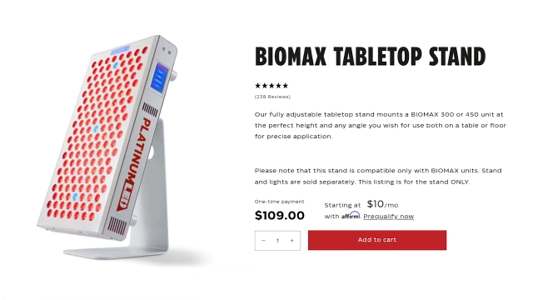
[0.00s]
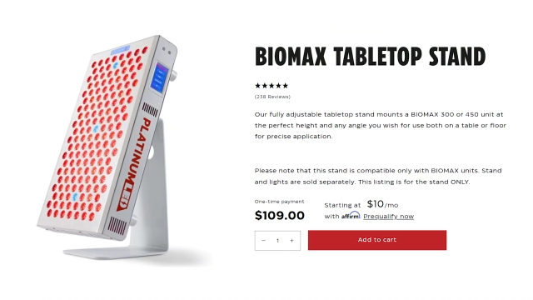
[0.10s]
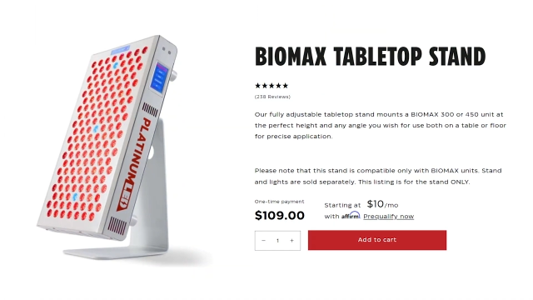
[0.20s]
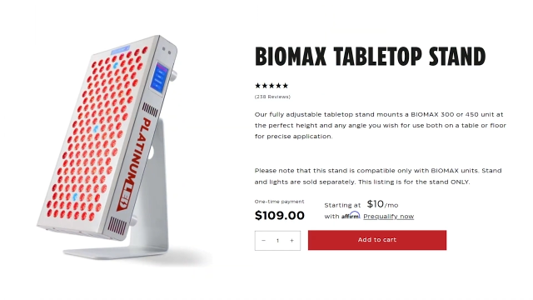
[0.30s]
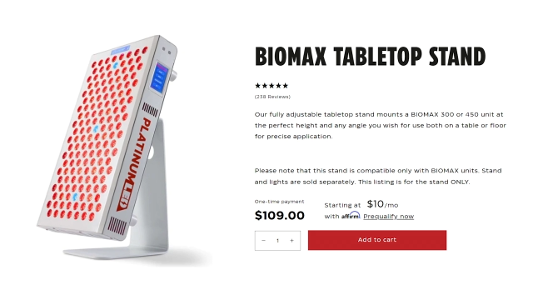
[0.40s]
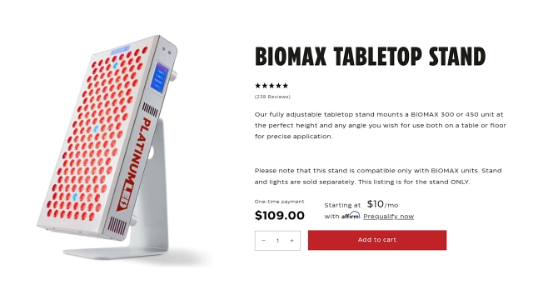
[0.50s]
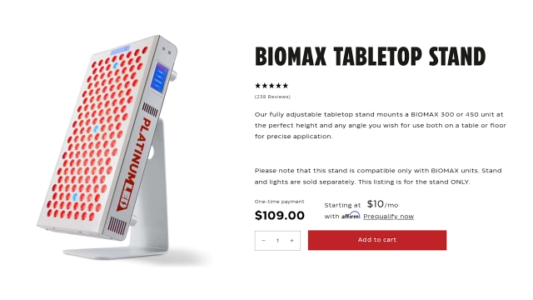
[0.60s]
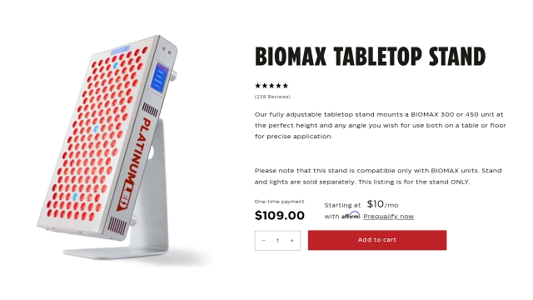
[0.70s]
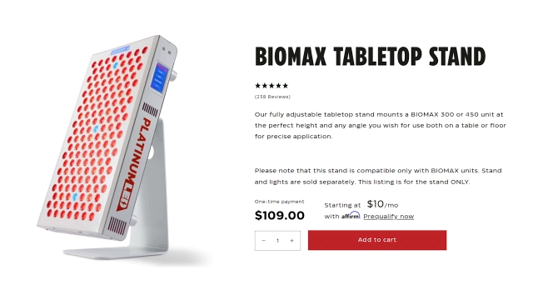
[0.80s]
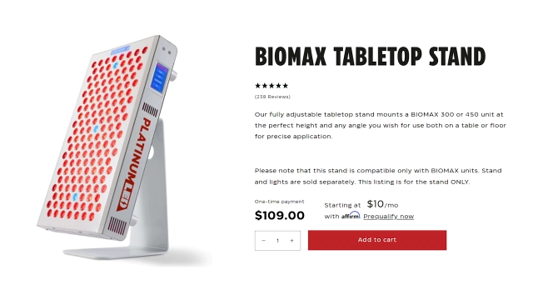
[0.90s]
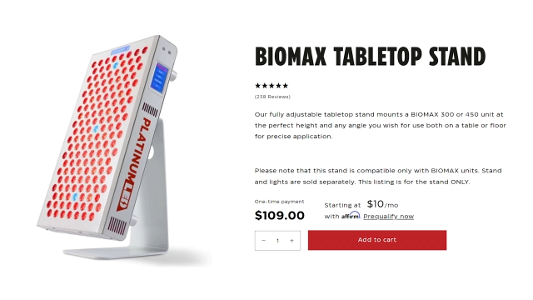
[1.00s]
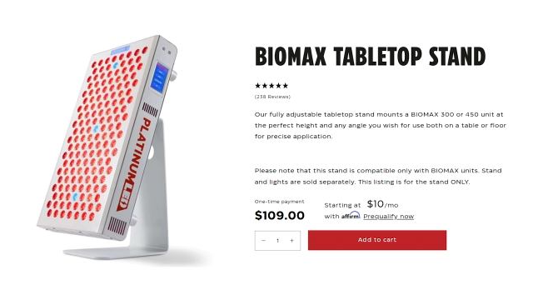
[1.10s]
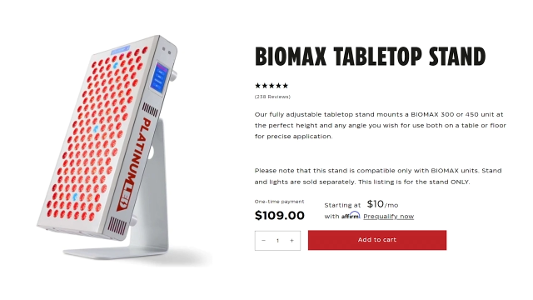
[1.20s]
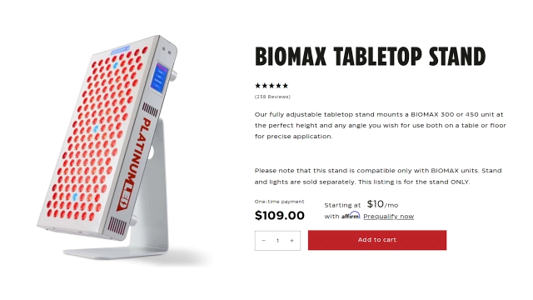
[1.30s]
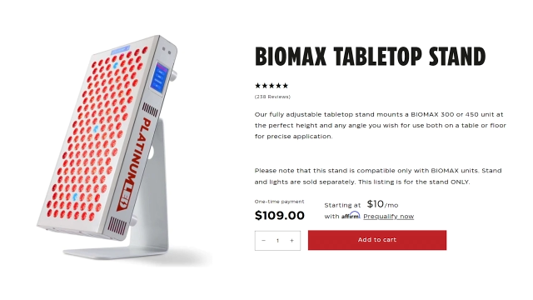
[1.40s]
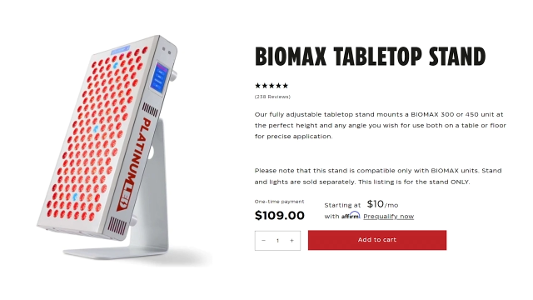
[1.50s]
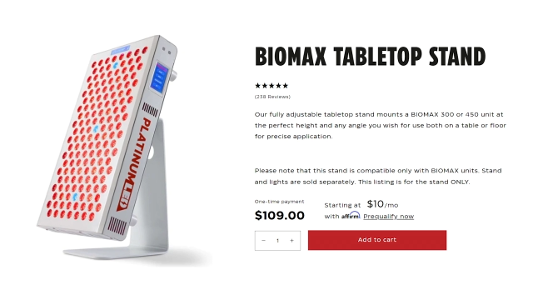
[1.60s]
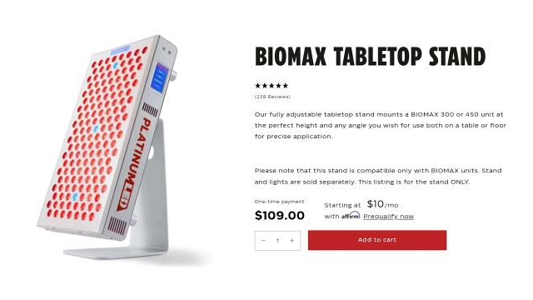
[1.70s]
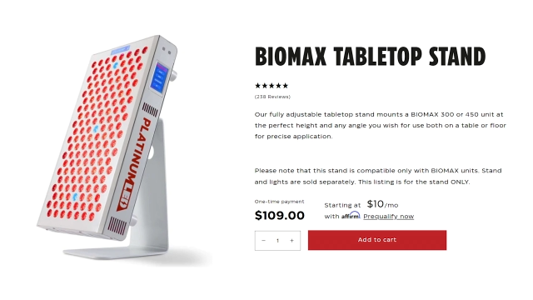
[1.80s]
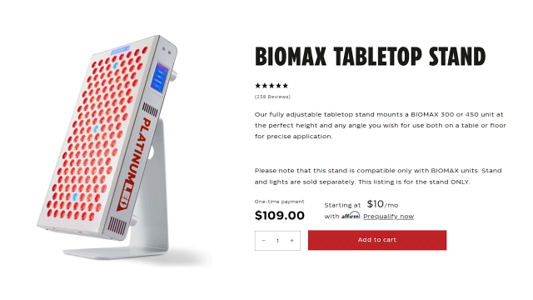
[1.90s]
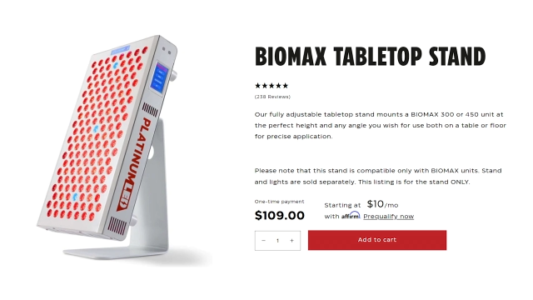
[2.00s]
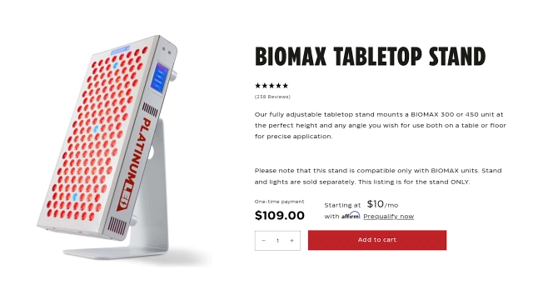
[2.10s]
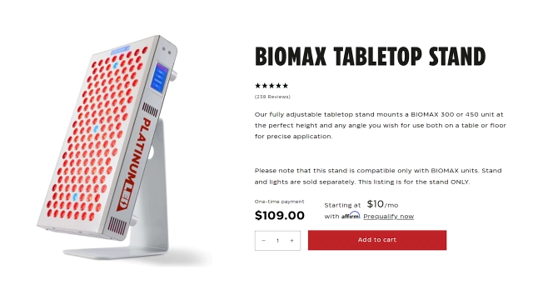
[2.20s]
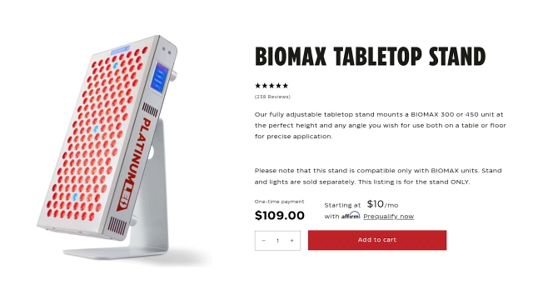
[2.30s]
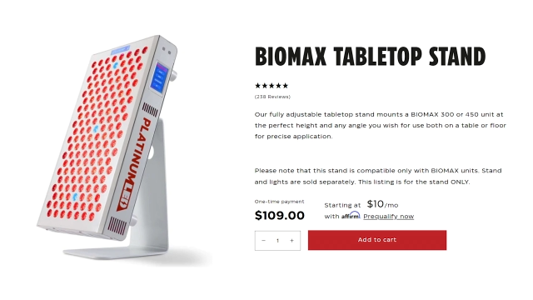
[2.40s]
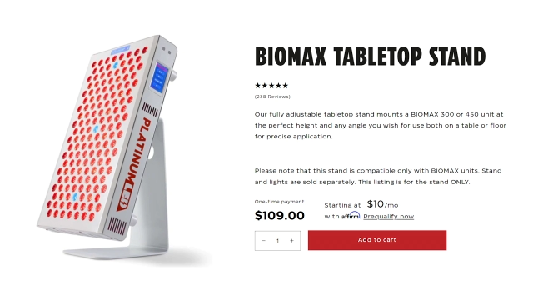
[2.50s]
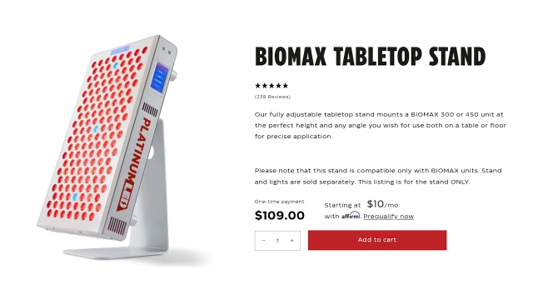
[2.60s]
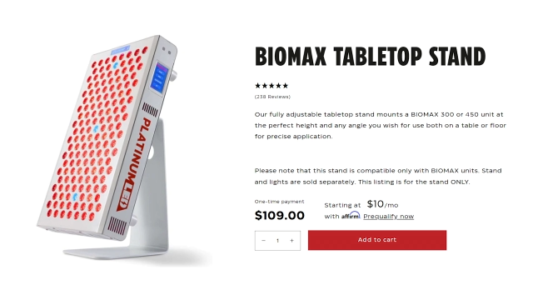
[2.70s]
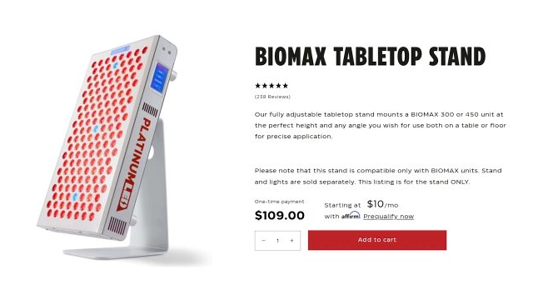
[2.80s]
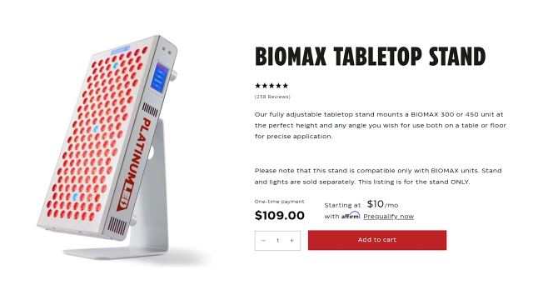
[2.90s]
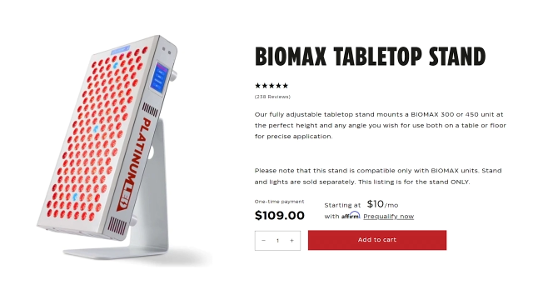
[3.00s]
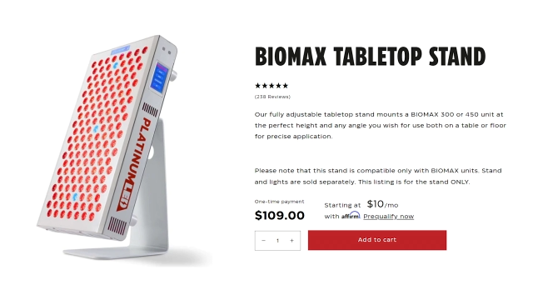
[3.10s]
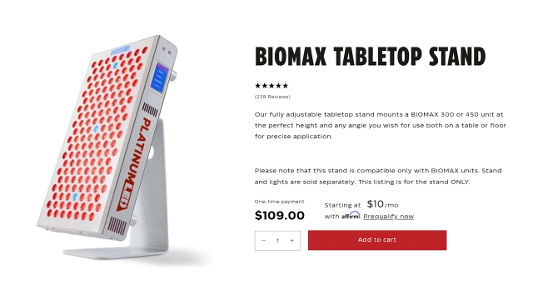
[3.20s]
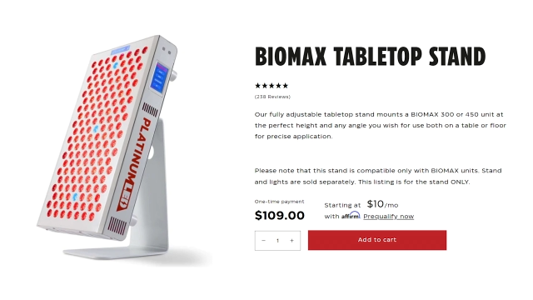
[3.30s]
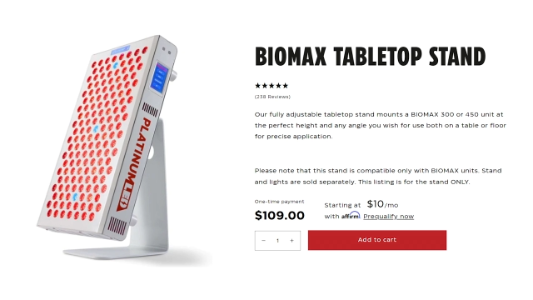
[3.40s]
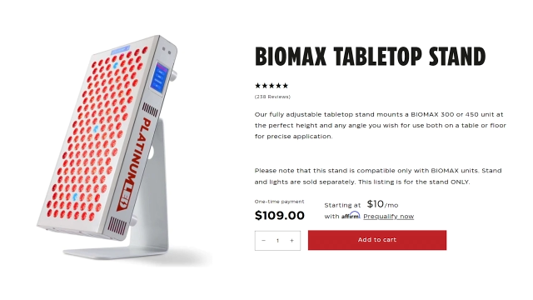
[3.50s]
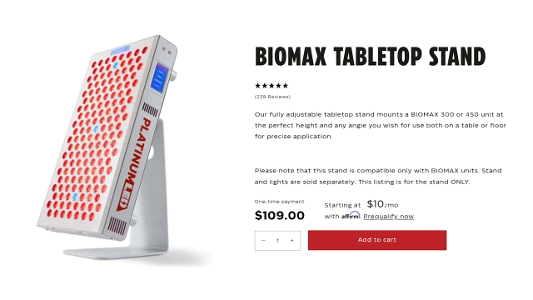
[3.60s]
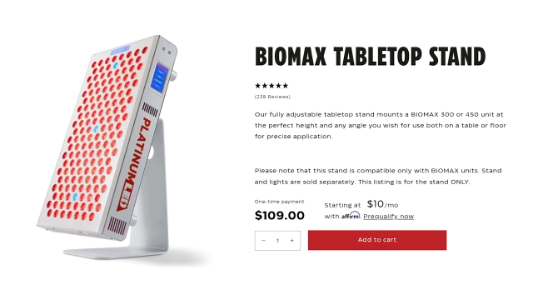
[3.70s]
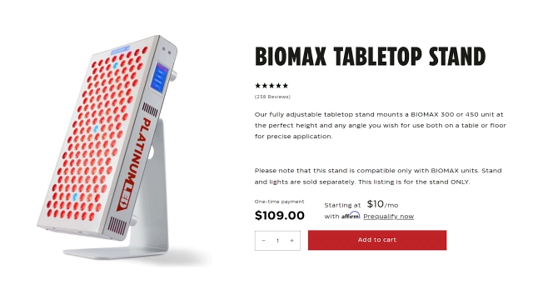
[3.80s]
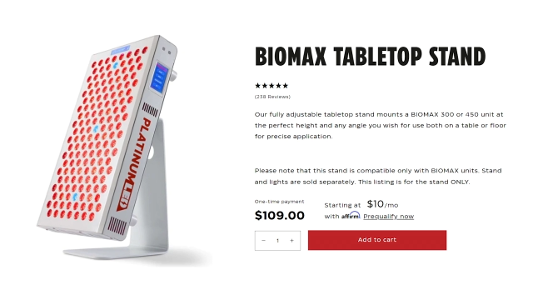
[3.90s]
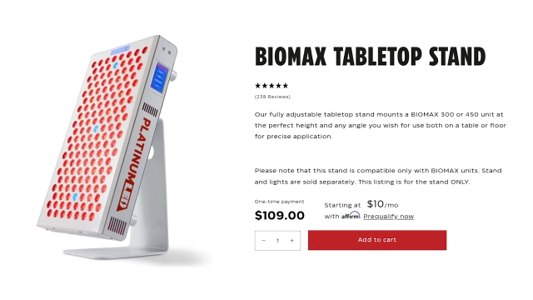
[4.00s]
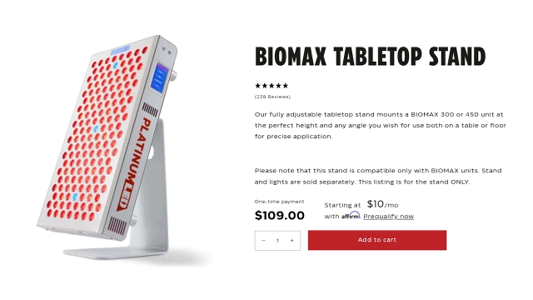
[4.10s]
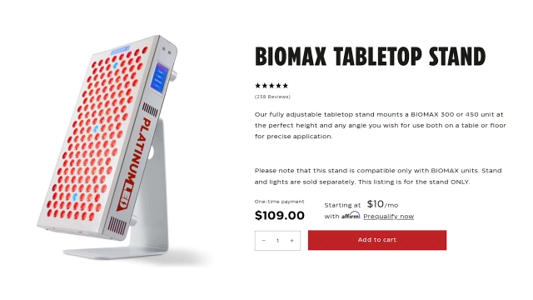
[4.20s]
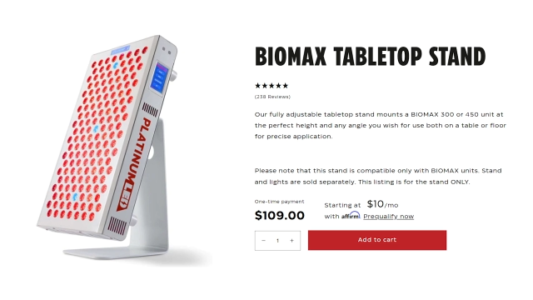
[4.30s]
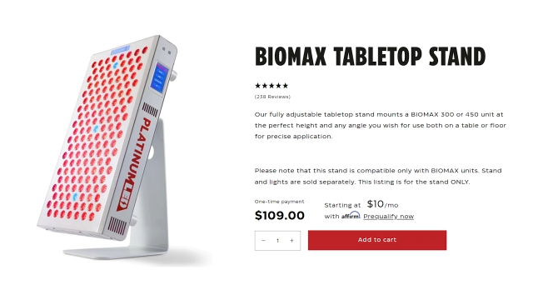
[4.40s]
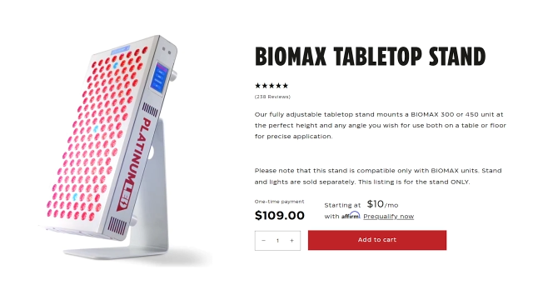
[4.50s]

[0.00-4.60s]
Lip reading: [unreadable: no face in view]